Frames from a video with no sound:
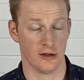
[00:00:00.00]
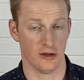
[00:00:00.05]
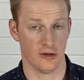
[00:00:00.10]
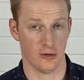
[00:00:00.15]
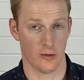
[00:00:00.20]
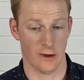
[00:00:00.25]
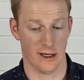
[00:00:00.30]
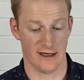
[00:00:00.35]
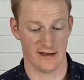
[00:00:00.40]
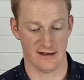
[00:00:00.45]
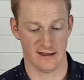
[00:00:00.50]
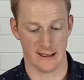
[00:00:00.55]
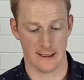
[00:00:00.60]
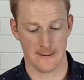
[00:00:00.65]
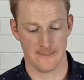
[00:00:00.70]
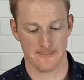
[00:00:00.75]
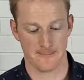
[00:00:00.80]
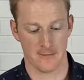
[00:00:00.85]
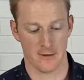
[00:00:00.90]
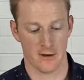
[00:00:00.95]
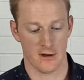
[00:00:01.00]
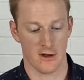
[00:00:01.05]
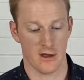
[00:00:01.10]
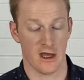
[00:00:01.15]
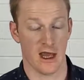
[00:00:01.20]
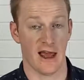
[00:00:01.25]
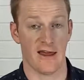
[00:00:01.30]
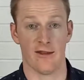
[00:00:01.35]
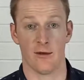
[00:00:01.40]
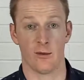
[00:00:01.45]
20.
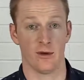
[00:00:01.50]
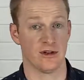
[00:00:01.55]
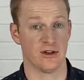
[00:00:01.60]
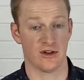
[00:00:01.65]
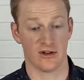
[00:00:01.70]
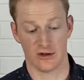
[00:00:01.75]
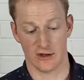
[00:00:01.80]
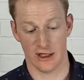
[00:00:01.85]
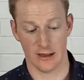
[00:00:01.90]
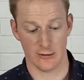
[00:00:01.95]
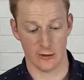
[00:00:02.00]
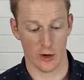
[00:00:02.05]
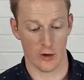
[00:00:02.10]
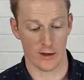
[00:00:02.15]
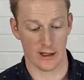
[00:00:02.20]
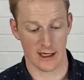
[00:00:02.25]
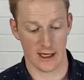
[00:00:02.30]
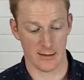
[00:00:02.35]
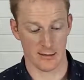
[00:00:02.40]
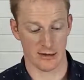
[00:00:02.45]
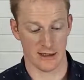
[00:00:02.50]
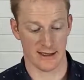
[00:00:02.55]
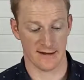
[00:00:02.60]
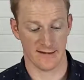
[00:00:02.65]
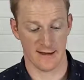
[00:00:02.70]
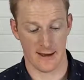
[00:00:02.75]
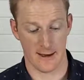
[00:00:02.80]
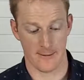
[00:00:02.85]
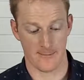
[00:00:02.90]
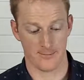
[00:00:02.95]
And then we just keep going up like
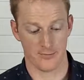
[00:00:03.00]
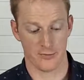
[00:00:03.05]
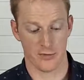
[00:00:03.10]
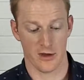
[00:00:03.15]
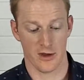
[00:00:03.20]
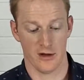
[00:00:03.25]
that.